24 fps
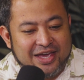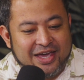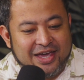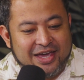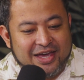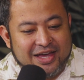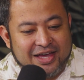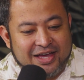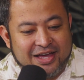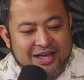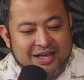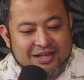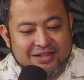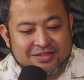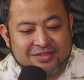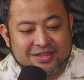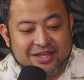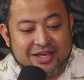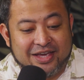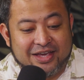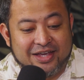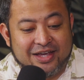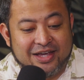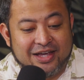
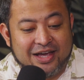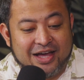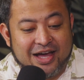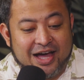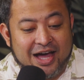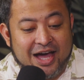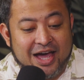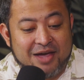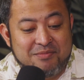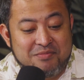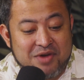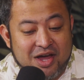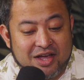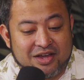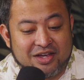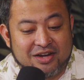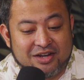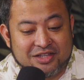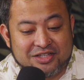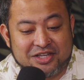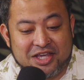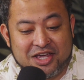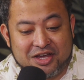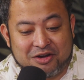Like I'm not
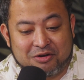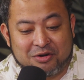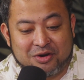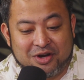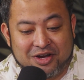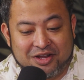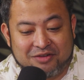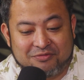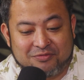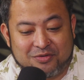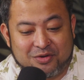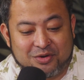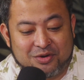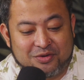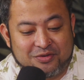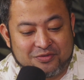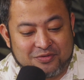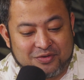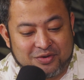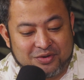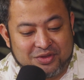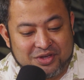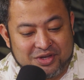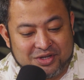gonna take credit
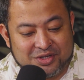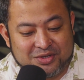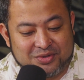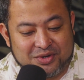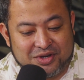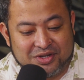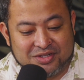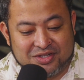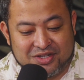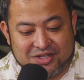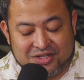for these drinks.